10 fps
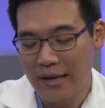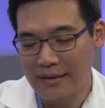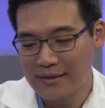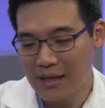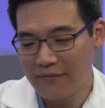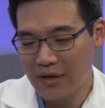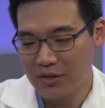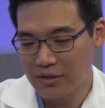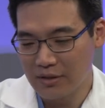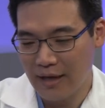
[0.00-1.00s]
instead of
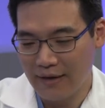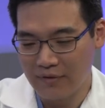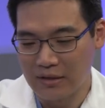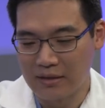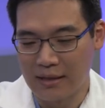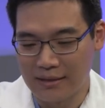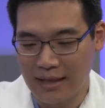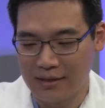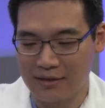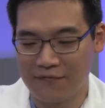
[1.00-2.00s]
actually having
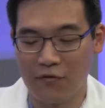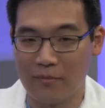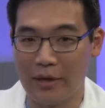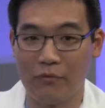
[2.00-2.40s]
didactic format